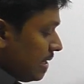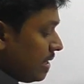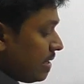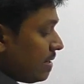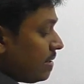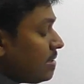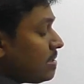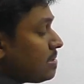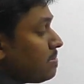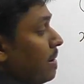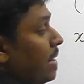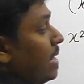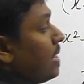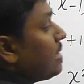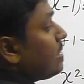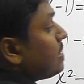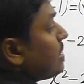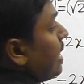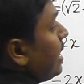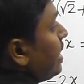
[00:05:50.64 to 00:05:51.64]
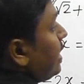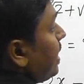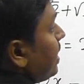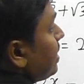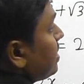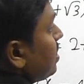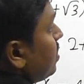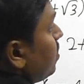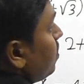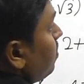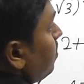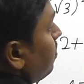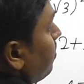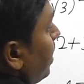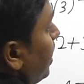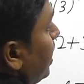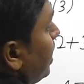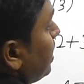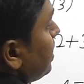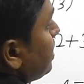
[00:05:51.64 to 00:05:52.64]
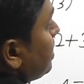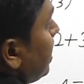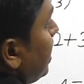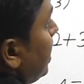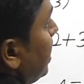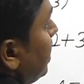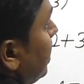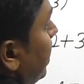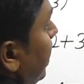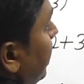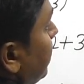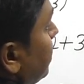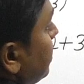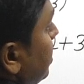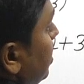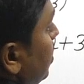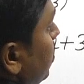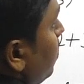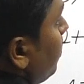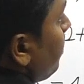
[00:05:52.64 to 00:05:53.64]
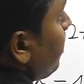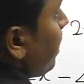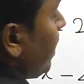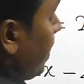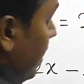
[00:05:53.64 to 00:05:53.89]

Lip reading: here it is minus 8x cube, minus 8x cube.